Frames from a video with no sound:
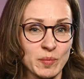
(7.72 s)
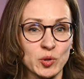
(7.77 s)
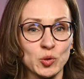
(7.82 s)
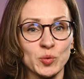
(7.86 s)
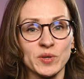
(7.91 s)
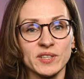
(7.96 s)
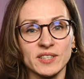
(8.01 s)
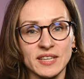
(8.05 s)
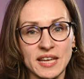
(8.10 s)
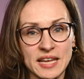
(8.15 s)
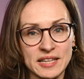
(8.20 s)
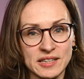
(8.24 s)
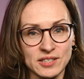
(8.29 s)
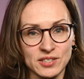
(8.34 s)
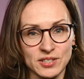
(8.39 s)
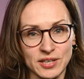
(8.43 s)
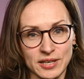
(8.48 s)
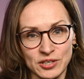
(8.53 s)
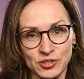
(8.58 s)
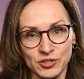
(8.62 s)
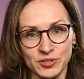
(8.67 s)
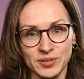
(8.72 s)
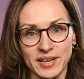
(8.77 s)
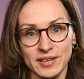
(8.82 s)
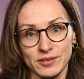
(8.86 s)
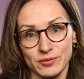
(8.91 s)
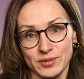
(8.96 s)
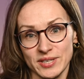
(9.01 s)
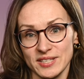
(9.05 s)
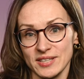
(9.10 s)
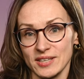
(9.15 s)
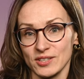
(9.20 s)
between data center and
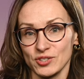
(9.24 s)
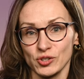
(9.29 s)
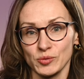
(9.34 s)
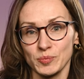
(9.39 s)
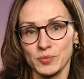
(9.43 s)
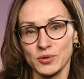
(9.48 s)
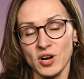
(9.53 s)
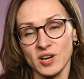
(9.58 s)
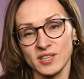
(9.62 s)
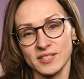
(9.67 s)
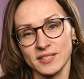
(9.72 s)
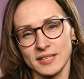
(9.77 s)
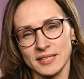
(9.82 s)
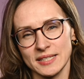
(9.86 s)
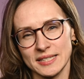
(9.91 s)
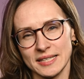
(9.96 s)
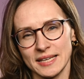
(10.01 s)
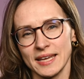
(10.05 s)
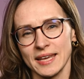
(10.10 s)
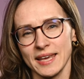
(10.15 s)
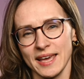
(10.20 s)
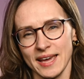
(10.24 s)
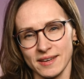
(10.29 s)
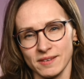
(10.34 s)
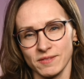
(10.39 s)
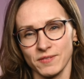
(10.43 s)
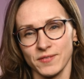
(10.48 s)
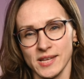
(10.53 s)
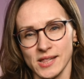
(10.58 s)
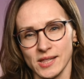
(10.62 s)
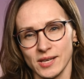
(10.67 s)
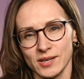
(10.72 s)
residential proxies can
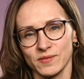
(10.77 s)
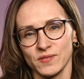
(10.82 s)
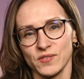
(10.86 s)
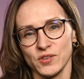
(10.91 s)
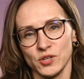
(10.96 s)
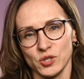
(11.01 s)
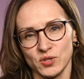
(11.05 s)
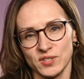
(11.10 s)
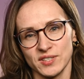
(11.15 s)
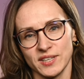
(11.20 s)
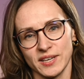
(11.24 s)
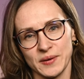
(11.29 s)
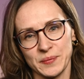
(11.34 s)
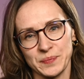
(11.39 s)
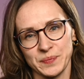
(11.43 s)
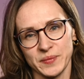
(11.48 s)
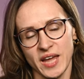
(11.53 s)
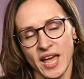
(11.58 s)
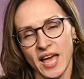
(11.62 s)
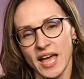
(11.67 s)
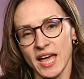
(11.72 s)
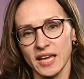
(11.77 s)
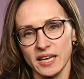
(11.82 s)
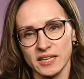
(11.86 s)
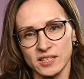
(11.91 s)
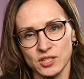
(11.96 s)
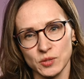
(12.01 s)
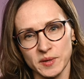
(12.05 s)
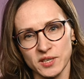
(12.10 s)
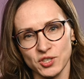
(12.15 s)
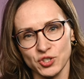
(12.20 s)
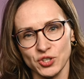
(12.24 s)
feel confusing,
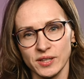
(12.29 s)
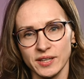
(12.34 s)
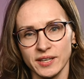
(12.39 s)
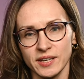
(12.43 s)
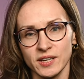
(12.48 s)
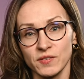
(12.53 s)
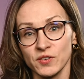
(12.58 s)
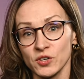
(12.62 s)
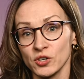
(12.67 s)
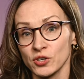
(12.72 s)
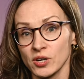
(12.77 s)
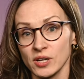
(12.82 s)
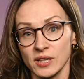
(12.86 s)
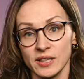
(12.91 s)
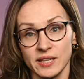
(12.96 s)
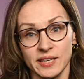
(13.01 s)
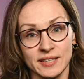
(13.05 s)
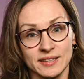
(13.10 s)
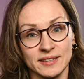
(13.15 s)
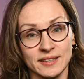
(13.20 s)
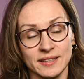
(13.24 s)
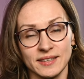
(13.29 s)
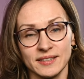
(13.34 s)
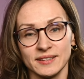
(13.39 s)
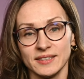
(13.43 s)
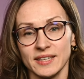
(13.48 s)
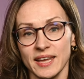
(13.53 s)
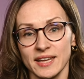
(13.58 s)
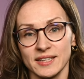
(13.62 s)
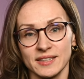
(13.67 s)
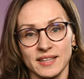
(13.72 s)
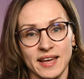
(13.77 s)
especially if you're collecting
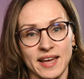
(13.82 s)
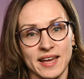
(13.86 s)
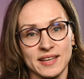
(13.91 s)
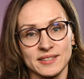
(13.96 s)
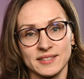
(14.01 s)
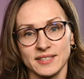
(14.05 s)
data at